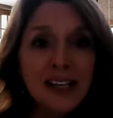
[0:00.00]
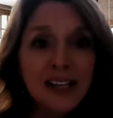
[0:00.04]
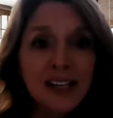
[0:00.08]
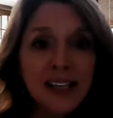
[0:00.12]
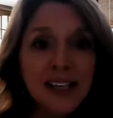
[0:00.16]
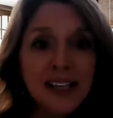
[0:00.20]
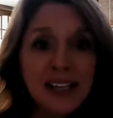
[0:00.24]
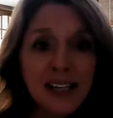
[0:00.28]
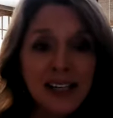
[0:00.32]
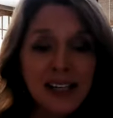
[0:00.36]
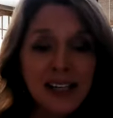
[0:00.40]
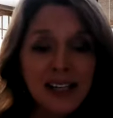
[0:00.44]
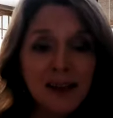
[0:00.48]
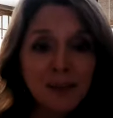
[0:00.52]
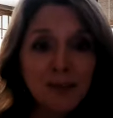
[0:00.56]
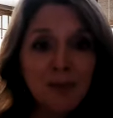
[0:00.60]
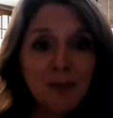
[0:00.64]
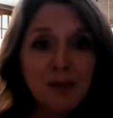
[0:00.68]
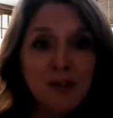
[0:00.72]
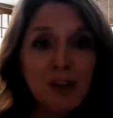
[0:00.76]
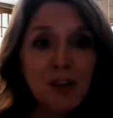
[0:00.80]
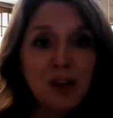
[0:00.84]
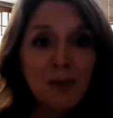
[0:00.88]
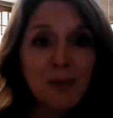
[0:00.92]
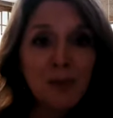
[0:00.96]
the
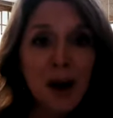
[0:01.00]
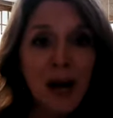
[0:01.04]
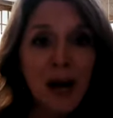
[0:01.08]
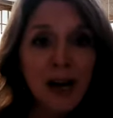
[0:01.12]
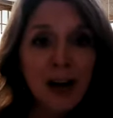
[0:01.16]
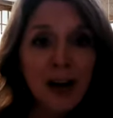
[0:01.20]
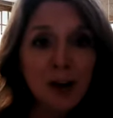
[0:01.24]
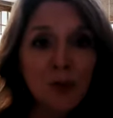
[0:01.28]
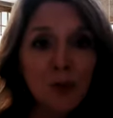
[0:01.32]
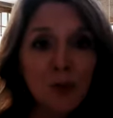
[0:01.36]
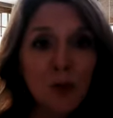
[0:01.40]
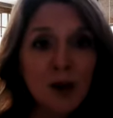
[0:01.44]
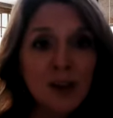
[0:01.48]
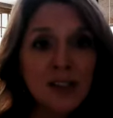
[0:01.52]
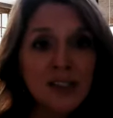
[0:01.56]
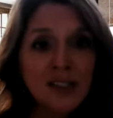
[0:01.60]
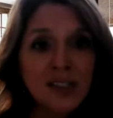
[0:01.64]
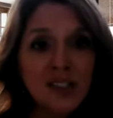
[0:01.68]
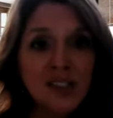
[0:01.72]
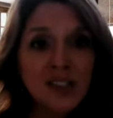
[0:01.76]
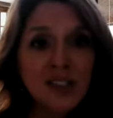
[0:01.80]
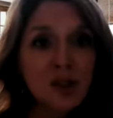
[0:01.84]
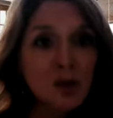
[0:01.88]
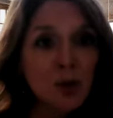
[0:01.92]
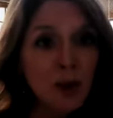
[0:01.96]
new buyer wants to
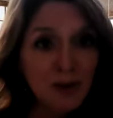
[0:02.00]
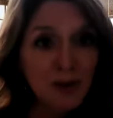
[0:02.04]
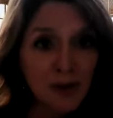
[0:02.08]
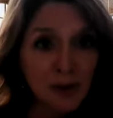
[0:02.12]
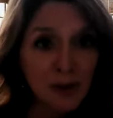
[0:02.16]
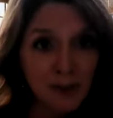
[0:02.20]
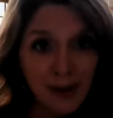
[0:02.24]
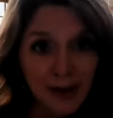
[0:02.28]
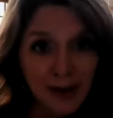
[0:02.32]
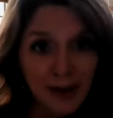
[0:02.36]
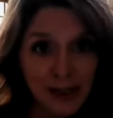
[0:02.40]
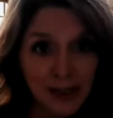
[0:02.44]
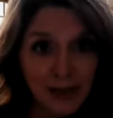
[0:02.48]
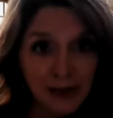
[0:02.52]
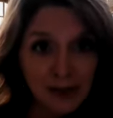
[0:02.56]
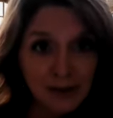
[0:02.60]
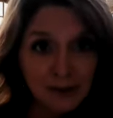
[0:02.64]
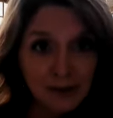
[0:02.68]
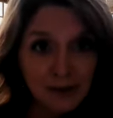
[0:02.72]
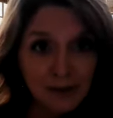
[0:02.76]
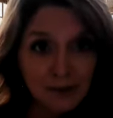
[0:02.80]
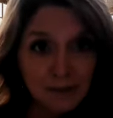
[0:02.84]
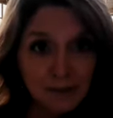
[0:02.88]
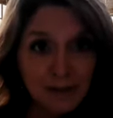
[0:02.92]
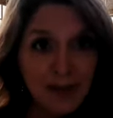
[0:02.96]
sue everybody
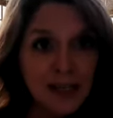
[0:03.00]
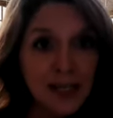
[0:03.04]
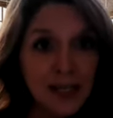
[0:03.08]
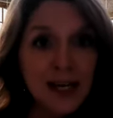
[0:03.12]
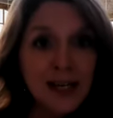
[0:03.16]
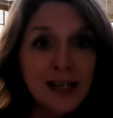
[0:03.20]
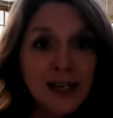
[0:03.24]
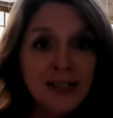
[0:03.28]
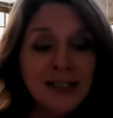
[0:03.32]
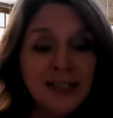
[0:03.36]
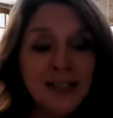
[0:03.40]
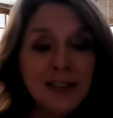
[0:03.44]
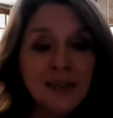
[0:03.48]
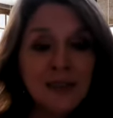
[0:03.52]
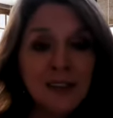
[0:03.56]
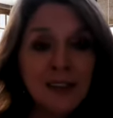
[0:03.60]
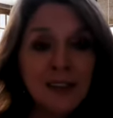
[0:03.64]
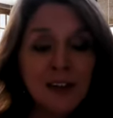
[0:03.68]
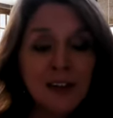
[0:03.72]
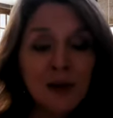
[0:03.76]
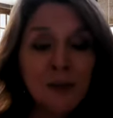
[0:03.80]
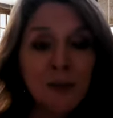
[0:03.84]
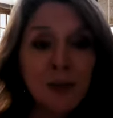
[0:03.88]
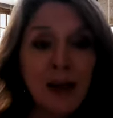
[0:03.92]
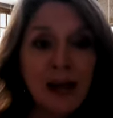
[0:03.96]
because then
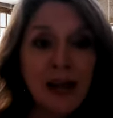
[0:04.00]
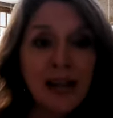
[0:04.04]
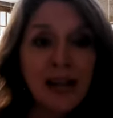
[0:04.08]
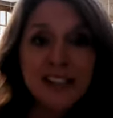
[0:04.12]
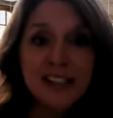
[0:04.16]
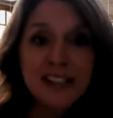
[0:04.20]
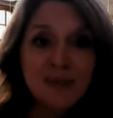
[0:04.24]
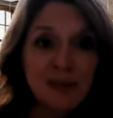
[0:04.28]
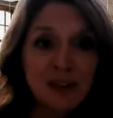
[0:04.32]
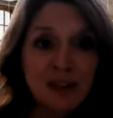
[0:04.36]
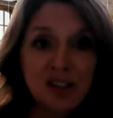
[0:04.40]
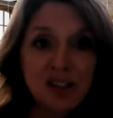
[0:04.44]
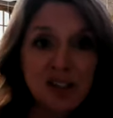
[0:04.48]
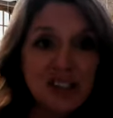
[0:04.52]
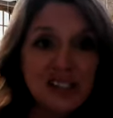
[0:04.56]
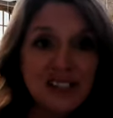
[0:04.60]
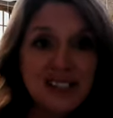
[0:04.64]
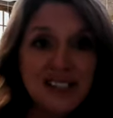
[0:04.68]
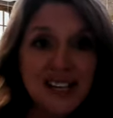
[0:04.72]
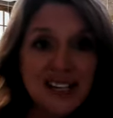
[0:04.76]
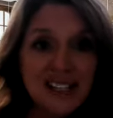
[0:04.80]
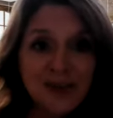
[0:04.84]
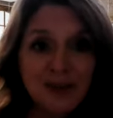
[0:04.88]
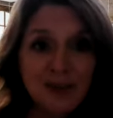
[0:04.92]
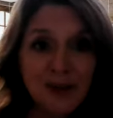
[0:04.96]
they're paying a special
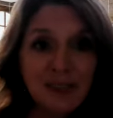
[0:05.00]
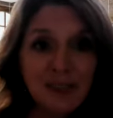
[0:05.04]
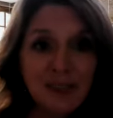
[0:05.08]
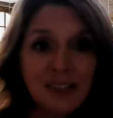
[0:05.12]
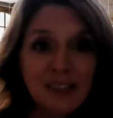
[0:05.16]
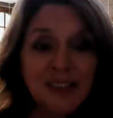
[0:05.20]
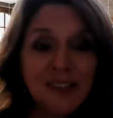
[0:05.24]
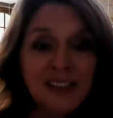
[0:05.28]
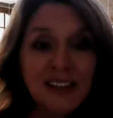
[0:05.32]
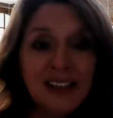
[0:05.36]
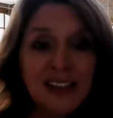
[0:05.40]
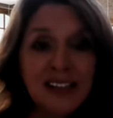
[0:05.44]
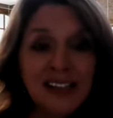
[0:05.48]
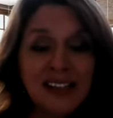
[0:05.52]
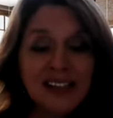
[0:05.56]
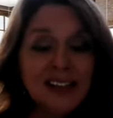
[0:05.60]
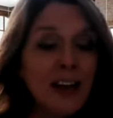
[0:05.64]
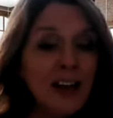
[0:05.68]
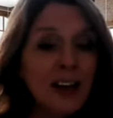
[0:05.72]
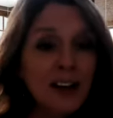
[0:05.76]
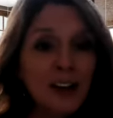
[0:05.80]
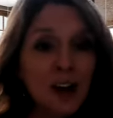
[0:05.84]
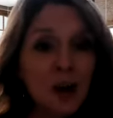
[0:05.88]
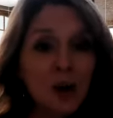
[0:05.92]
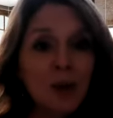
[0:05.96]
assessment that they did
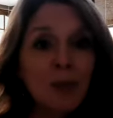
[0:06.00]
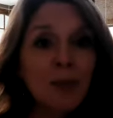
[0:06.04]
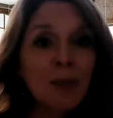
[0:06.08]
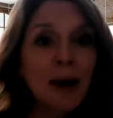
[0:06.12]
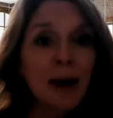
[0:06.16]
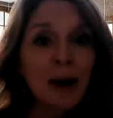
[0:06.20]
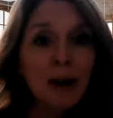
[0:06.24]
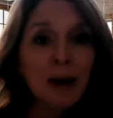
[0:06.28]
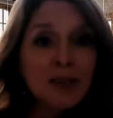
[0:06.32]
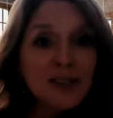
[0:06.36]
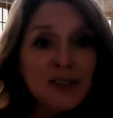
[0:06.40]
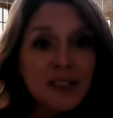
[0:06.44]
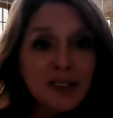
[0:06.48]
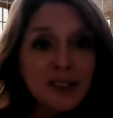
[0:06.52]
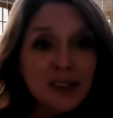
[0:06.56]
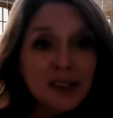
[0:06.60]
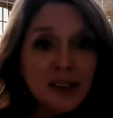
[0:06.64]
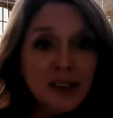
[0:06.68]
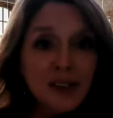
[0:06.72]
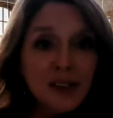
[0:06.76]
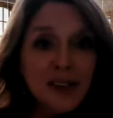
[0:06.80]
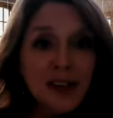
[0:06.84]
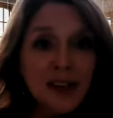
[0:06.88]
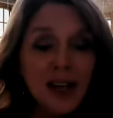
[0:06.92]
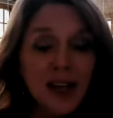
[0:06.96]
not know
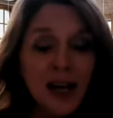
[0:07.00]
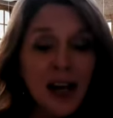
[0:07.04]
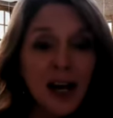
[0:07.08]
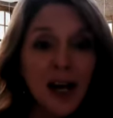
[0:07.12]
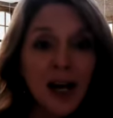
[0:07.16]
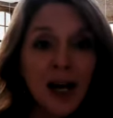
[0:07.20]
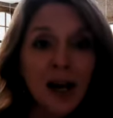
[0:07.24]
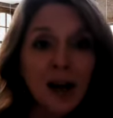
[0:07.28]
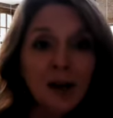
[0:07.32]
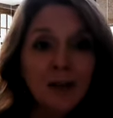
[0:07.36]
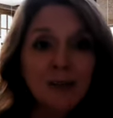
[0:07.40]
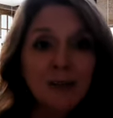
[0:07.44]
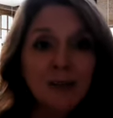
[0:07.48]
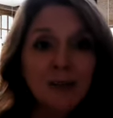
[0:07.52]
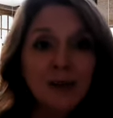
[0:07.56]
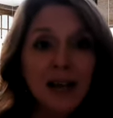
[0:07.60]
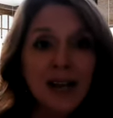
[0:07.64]
about.